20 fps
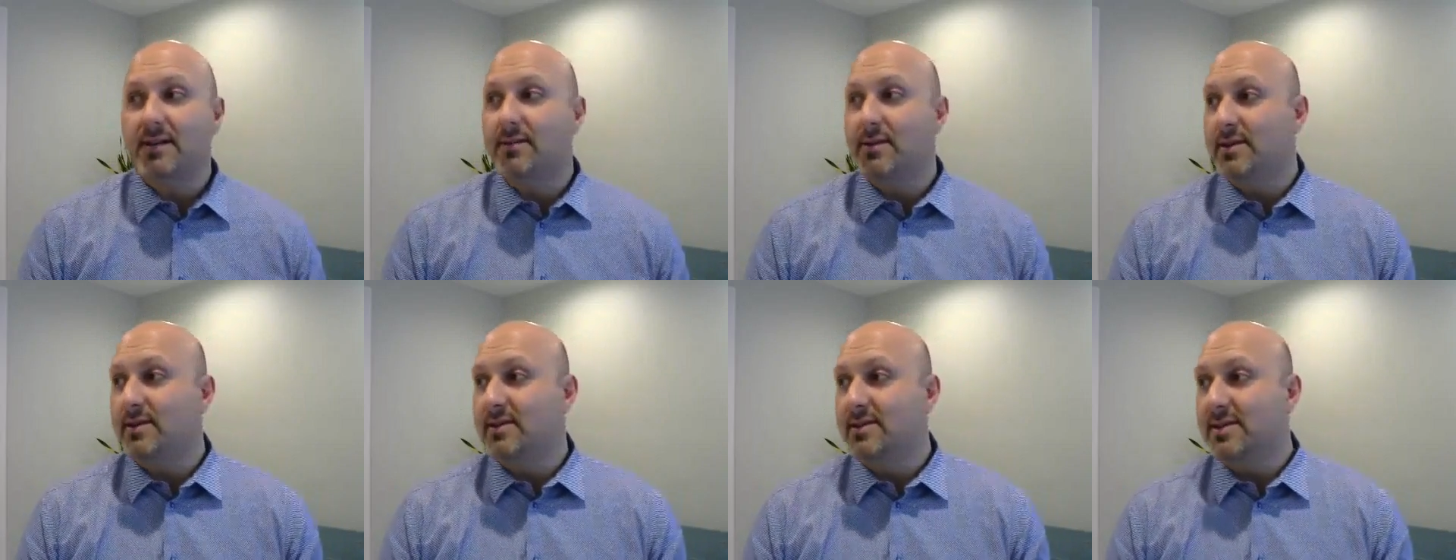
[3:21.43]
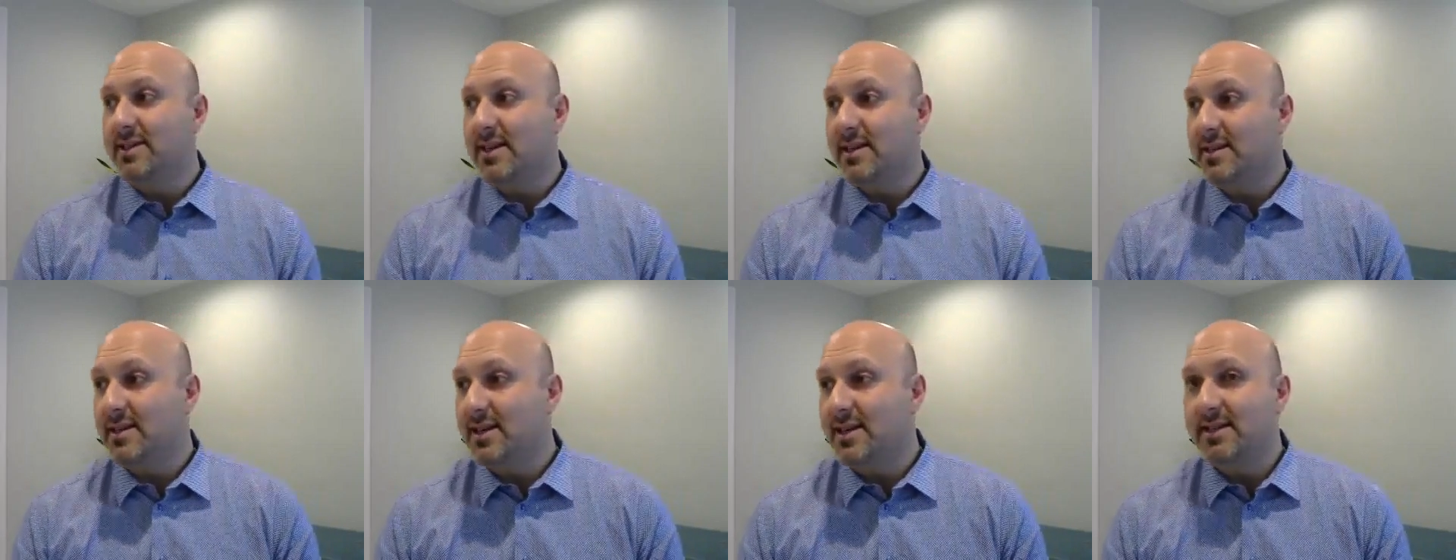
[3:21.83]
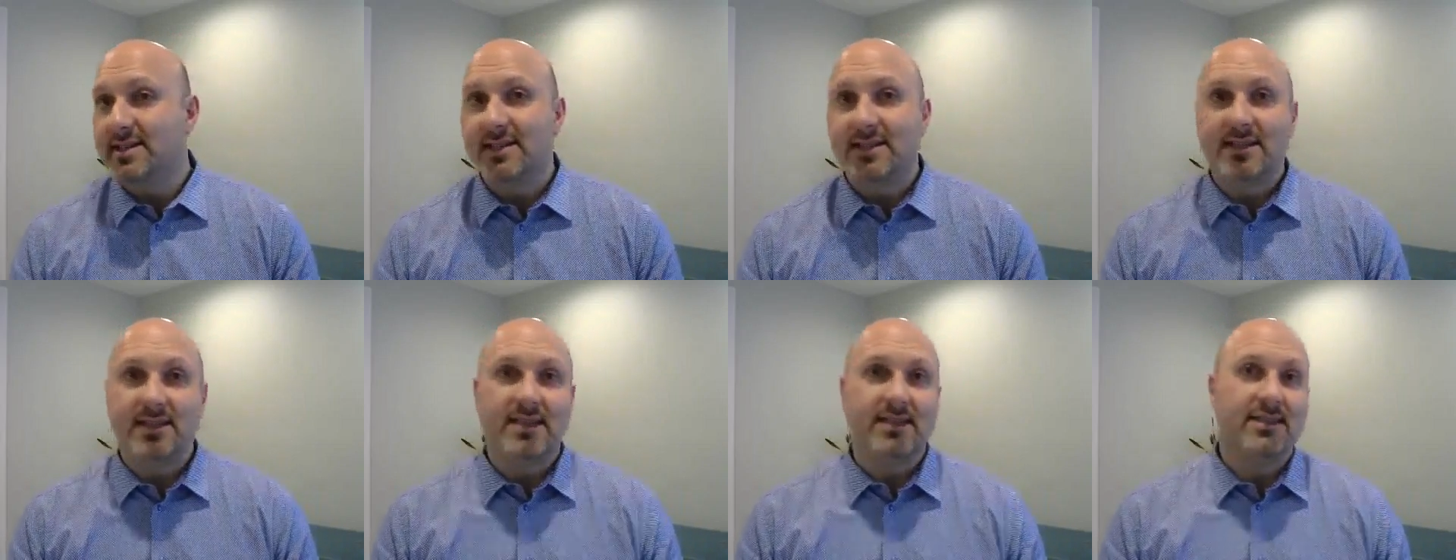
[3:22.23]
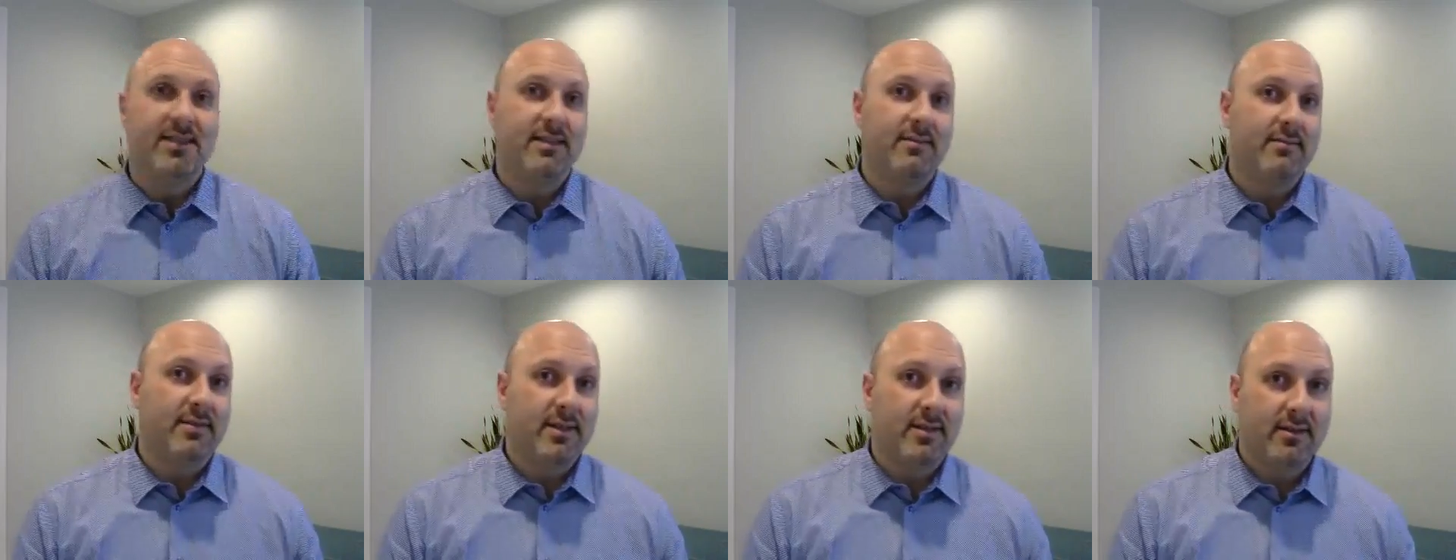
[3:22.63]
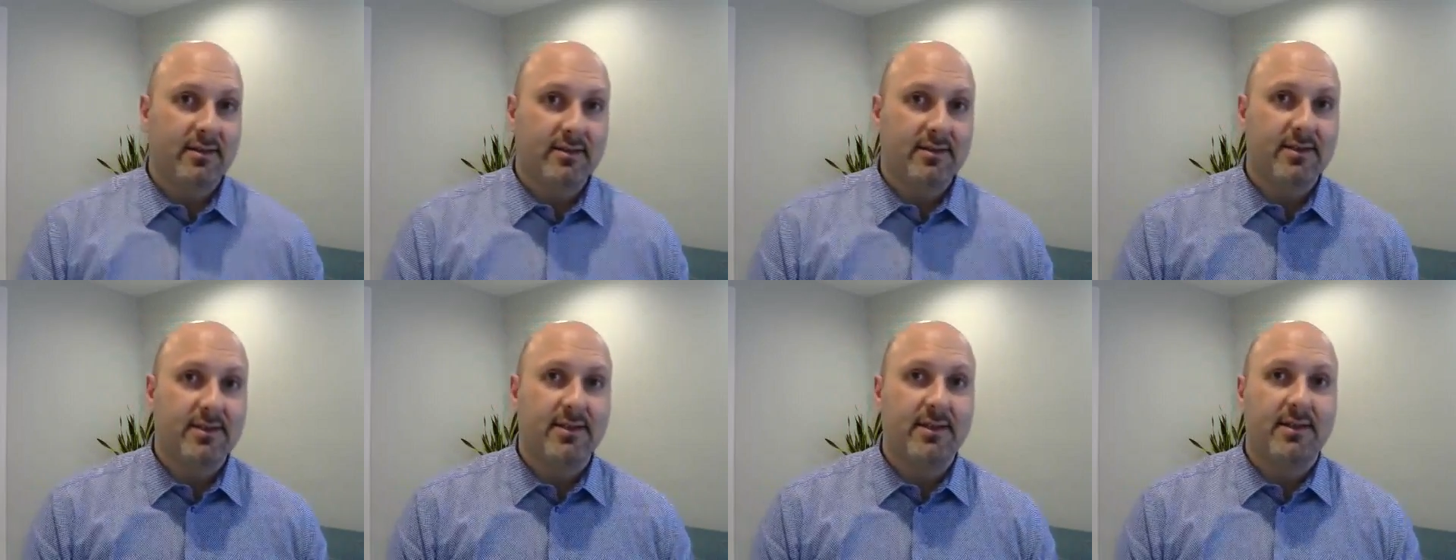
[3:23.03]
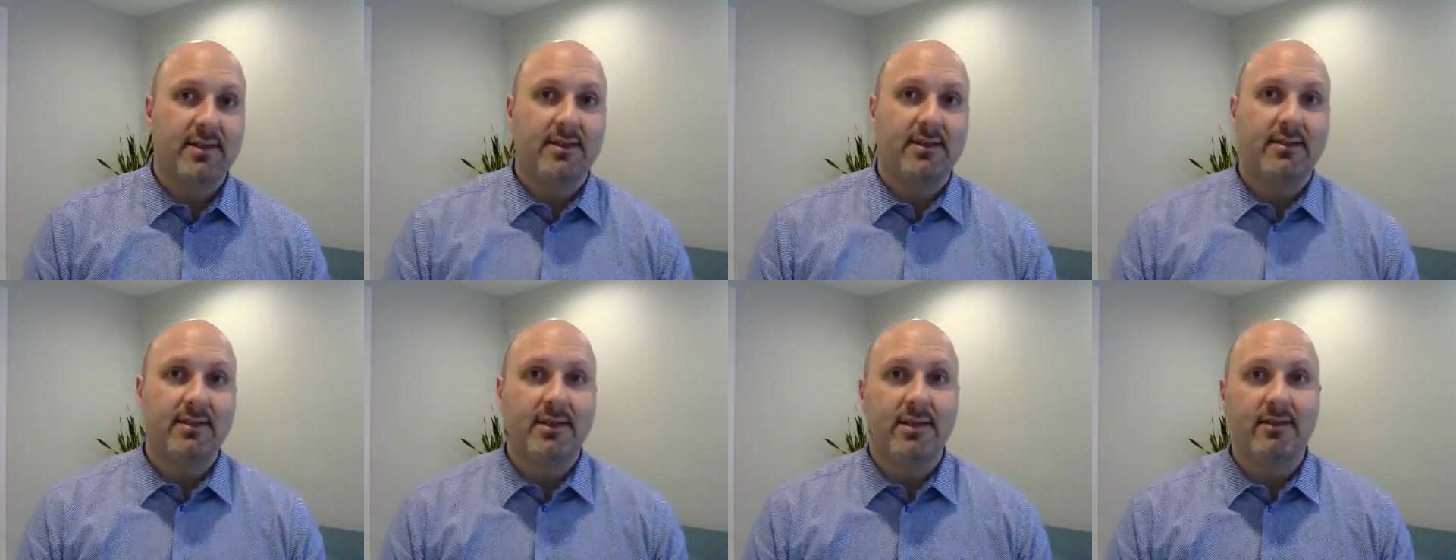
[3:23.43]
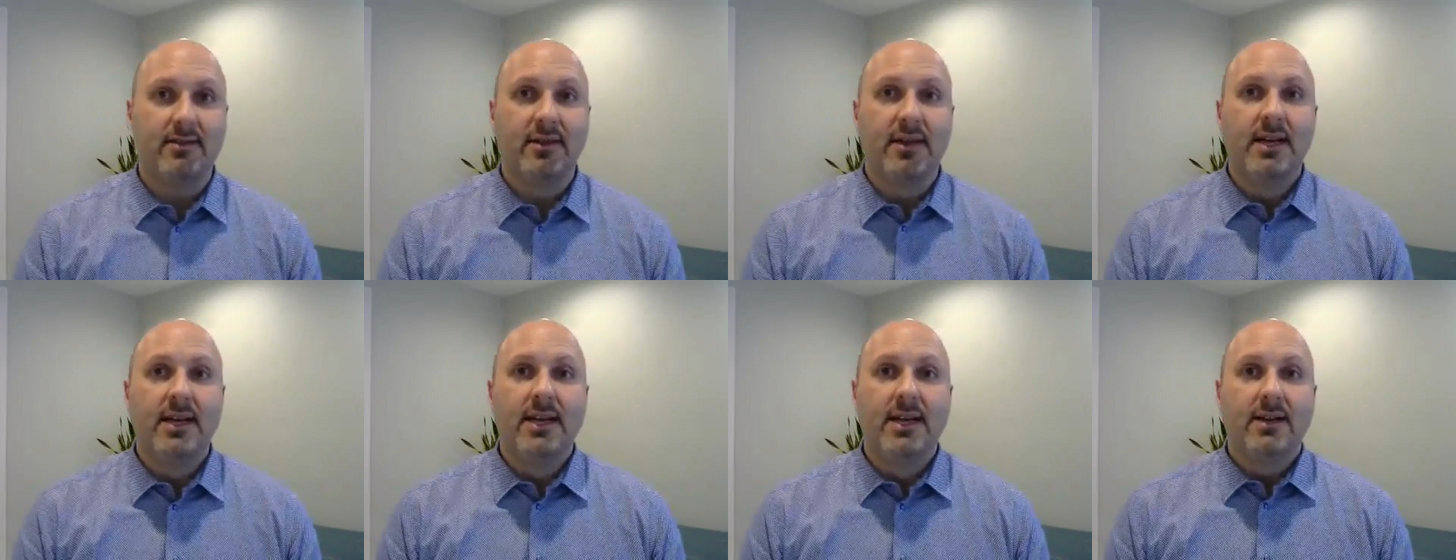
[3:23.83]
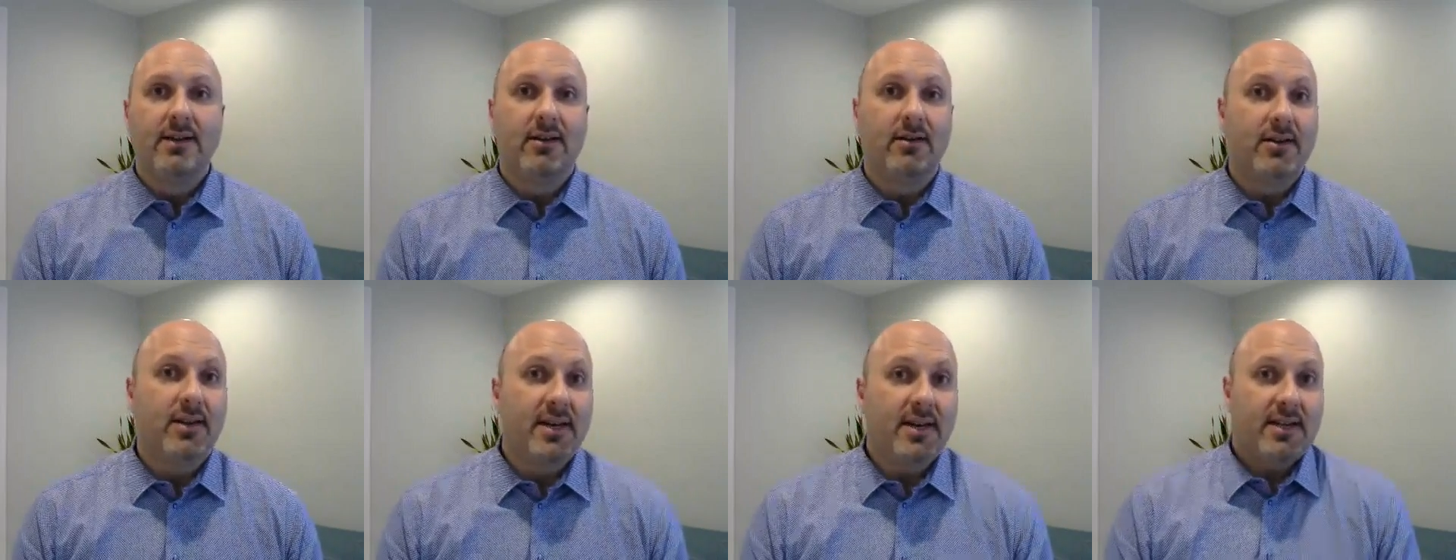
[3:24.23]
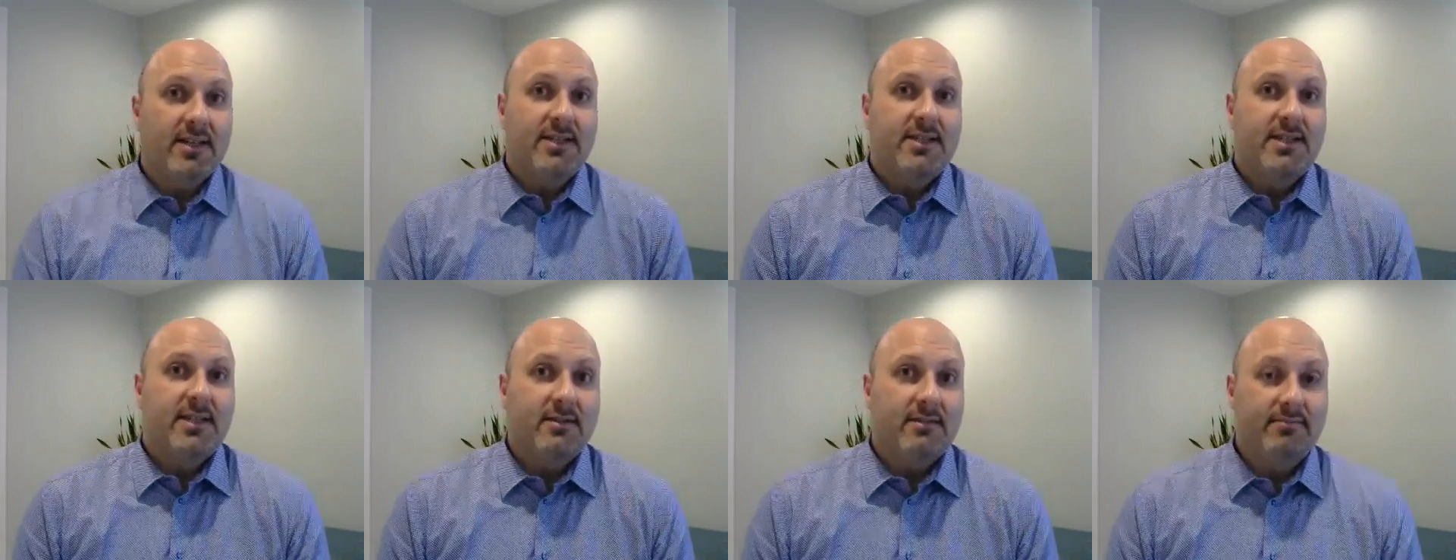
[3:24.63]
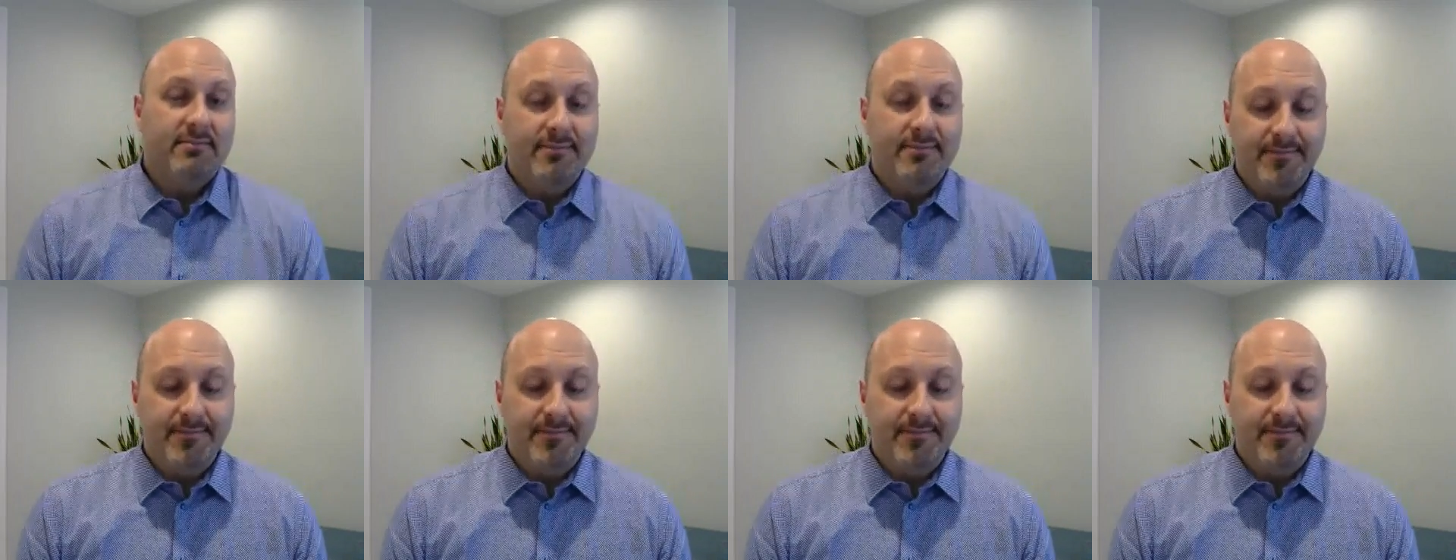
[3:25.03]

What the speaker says: whether it's diagnostic testing, whether it's cardiology.